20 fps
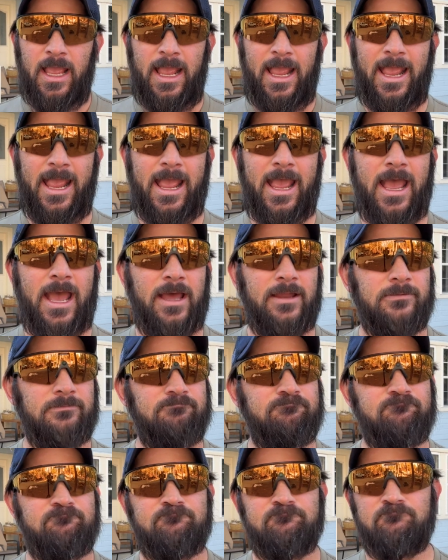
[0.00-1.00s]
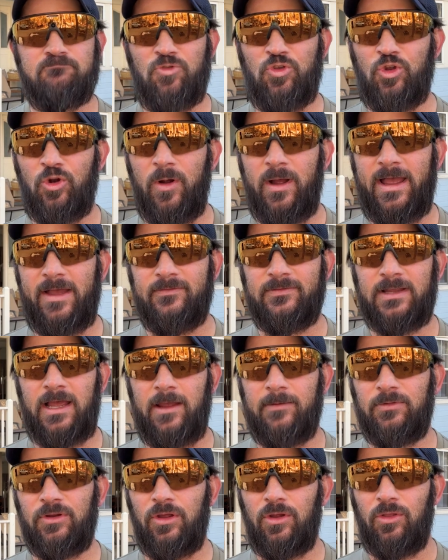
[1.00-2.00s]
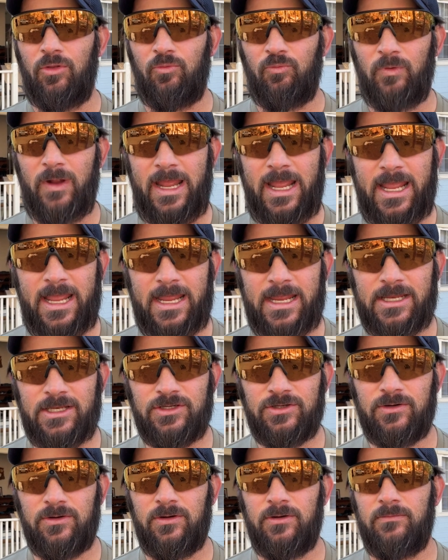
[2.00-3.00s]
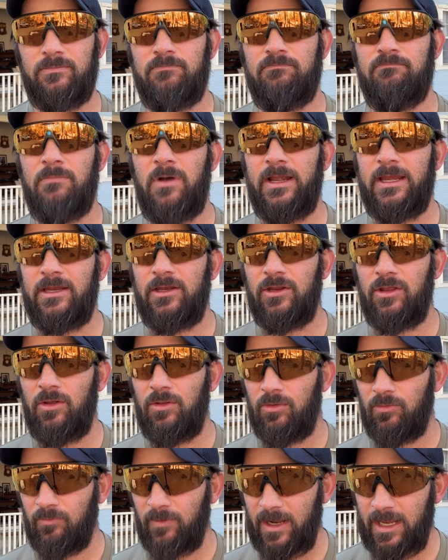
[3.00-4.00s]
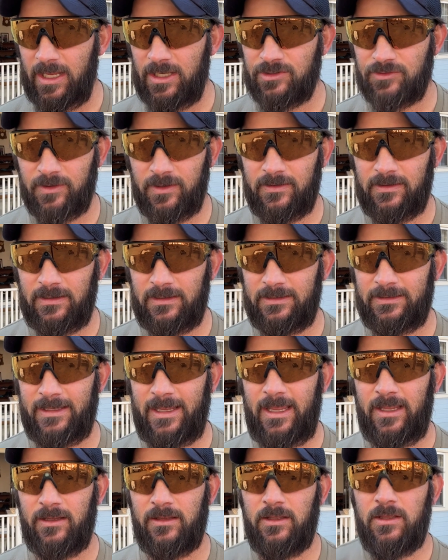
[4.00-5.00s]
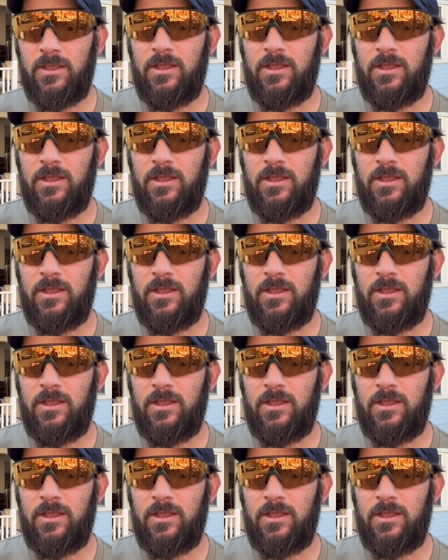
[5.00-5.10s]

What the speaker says: and you don't have time to go to the range or money to go to the range or anything like that,